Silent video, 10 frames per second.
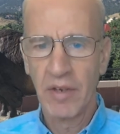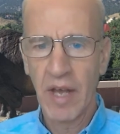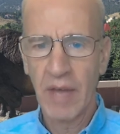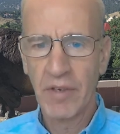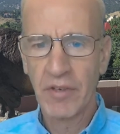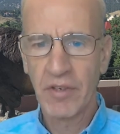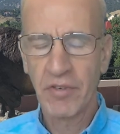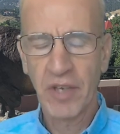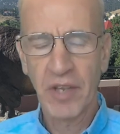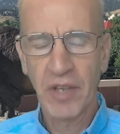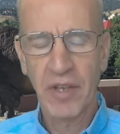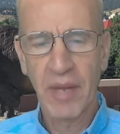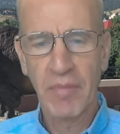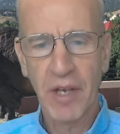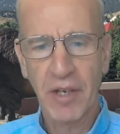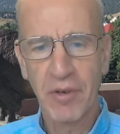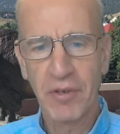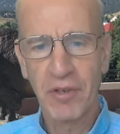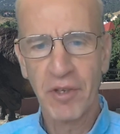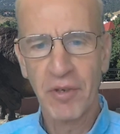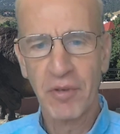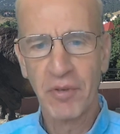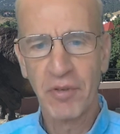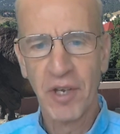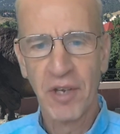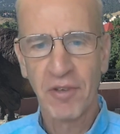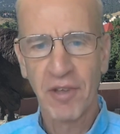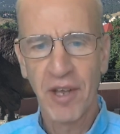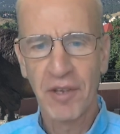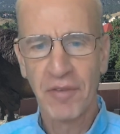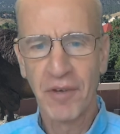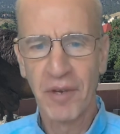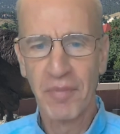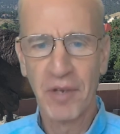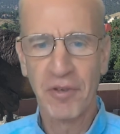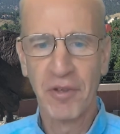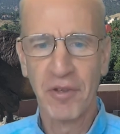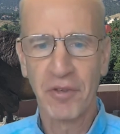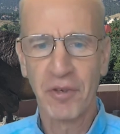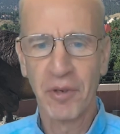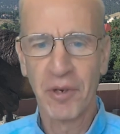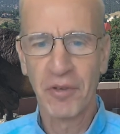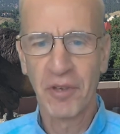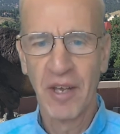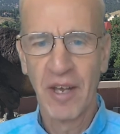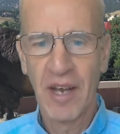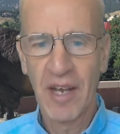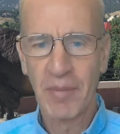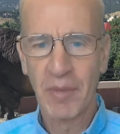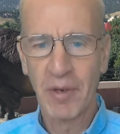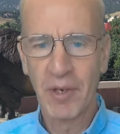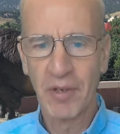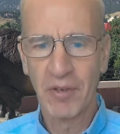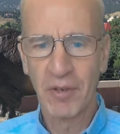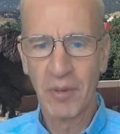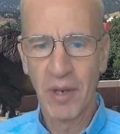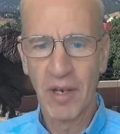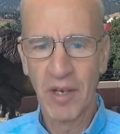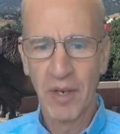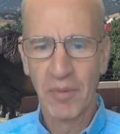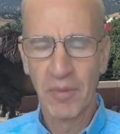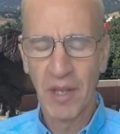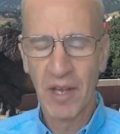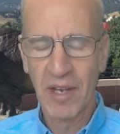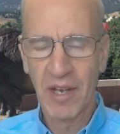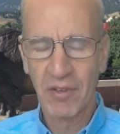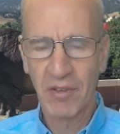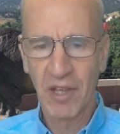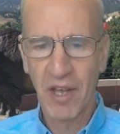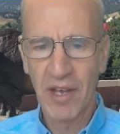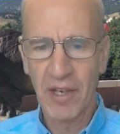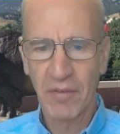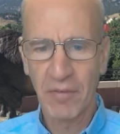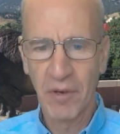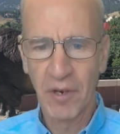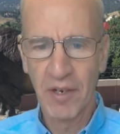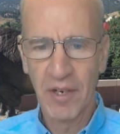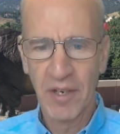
Having just said that I'm not going to use slides very much in this course, I am going to rely on slides for